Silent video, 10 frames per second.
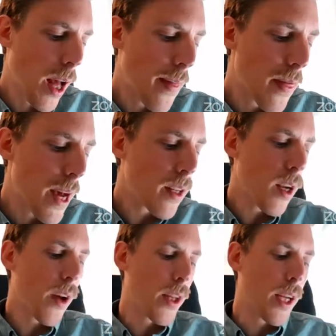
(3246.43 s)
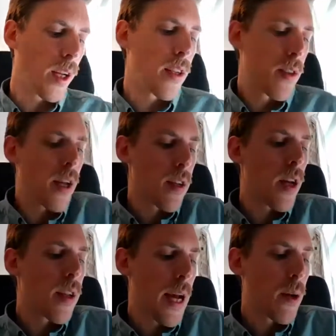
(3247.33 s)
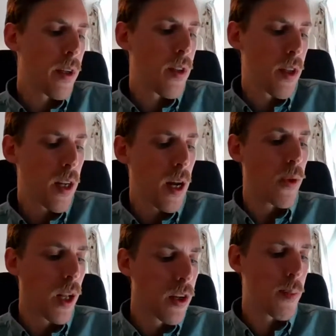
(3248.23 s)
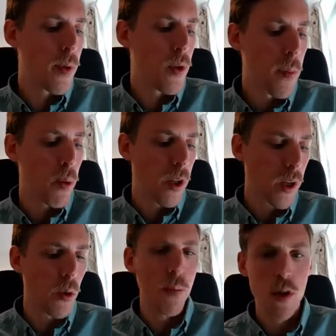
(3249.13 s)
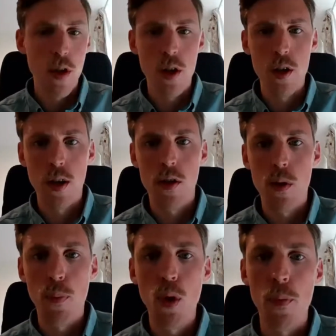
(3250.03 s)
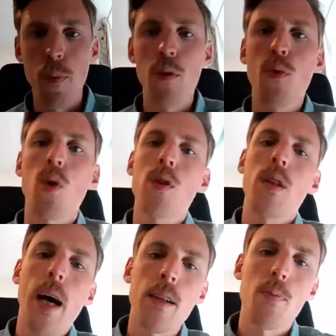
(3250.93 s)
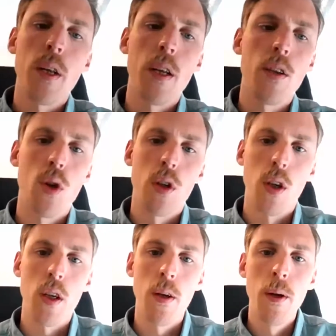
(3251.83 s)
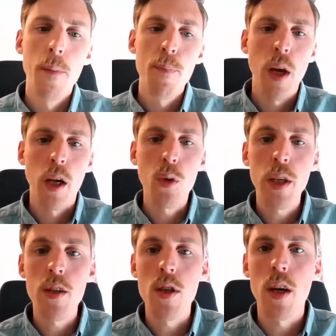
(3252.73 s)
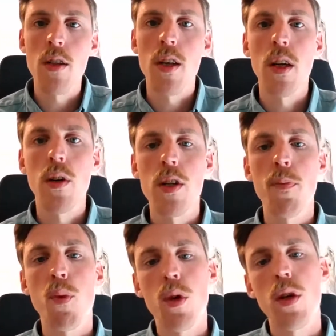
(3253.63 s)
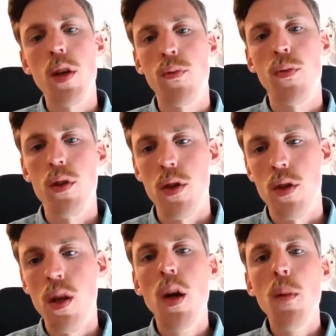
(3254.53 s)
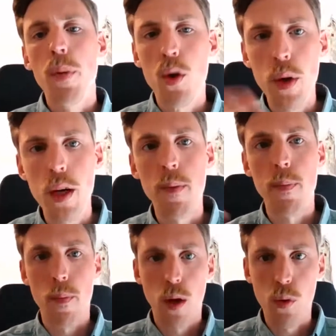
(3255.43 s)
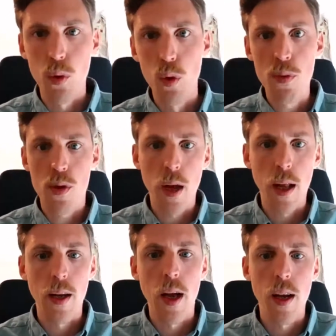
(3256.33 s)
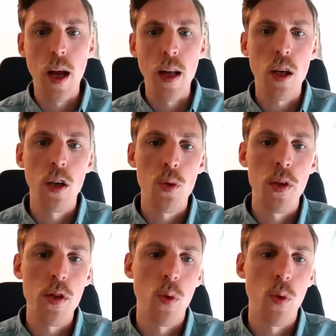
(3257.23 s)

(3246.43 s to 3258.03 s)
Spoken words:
And that, I think, is how they see that relation between political positions and support. But of course, it has been internally criticized, and there is important differences between groups and countries.